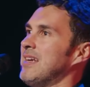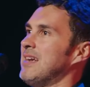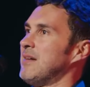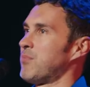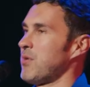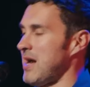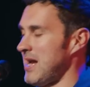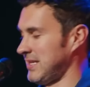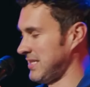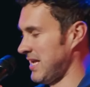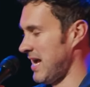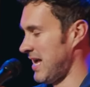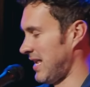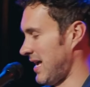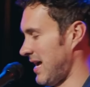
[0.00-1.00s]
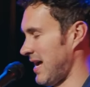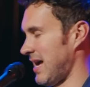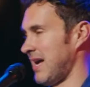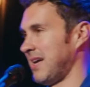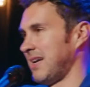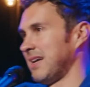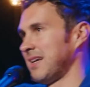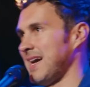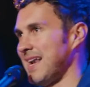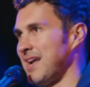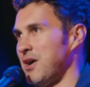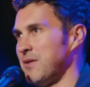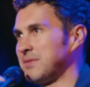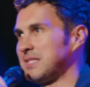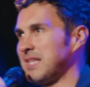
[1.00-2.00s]
it. Praise Allah.
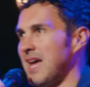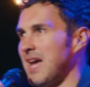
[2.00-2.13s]
Get home